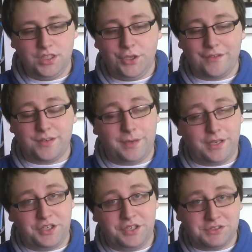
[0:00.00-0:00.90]
you have to pick
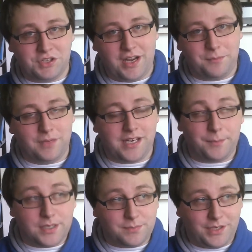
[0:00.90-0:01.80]
your username, and I
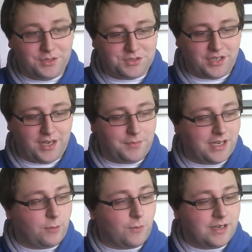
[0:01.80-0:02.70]
picked my username, and
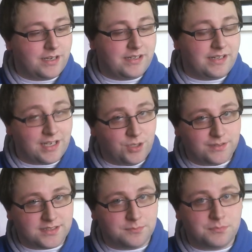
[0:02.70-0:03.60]
I wanted
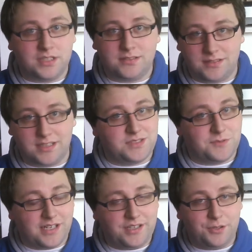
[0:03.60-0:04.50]
Negoism, because that's what
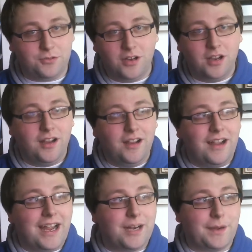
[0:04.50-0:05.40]
I do.
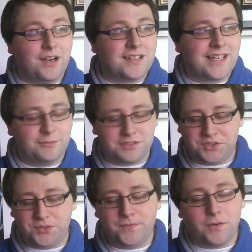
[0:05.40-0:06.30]
And apparently it was
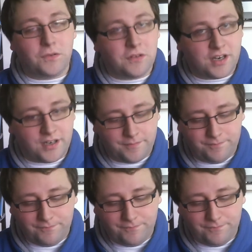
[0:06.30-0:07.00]
too vulgar,